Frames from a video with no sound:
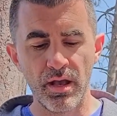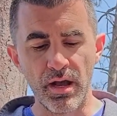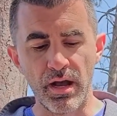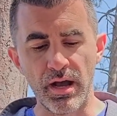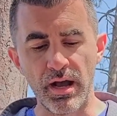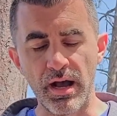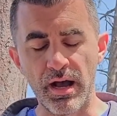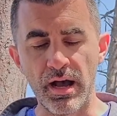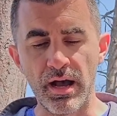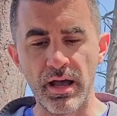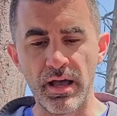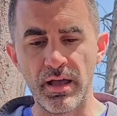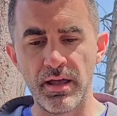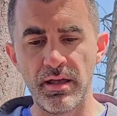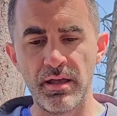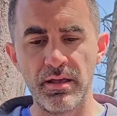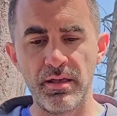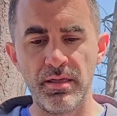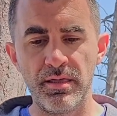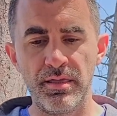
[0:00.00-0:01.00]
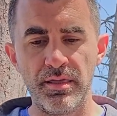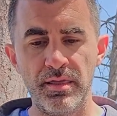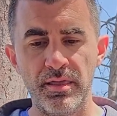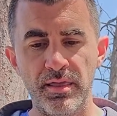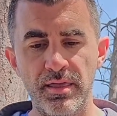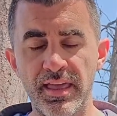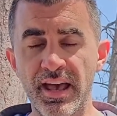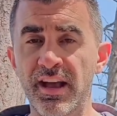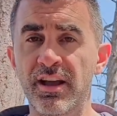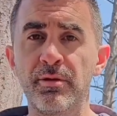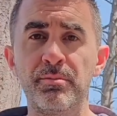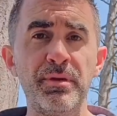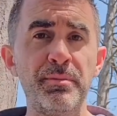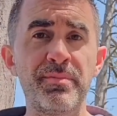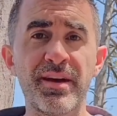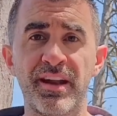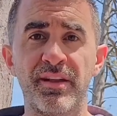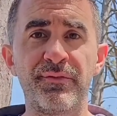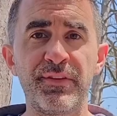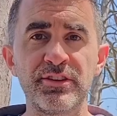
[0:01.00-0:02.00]
uh, that could be
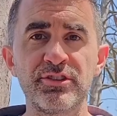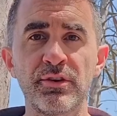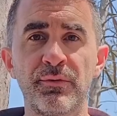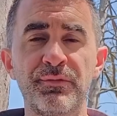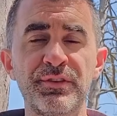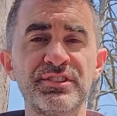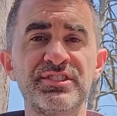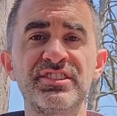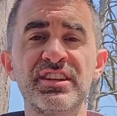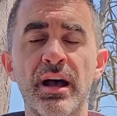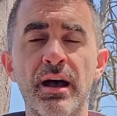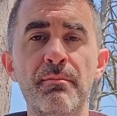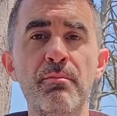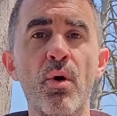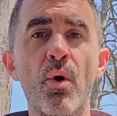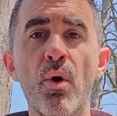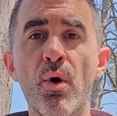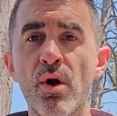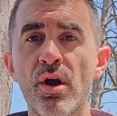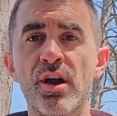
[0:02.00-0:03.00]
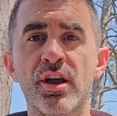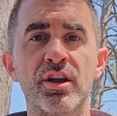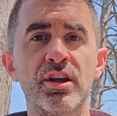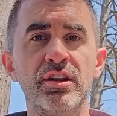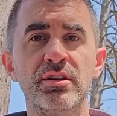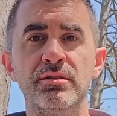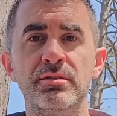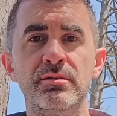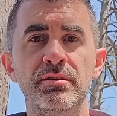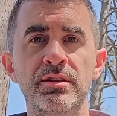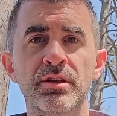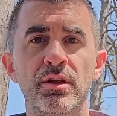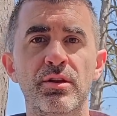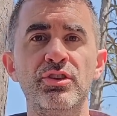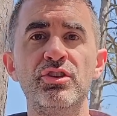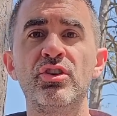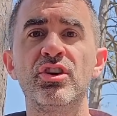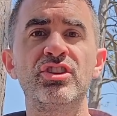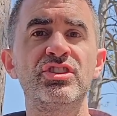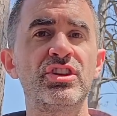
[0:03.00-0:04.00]
beneficial for some or it could you know
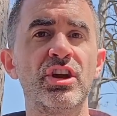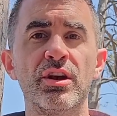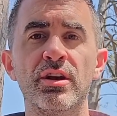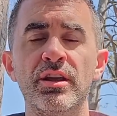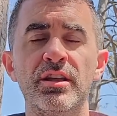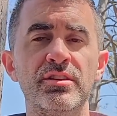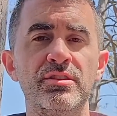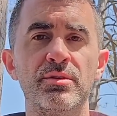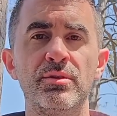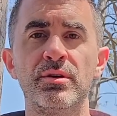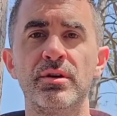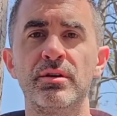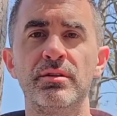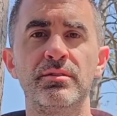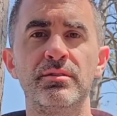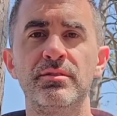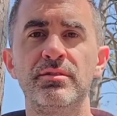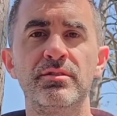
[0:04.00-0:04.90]
you could turn into a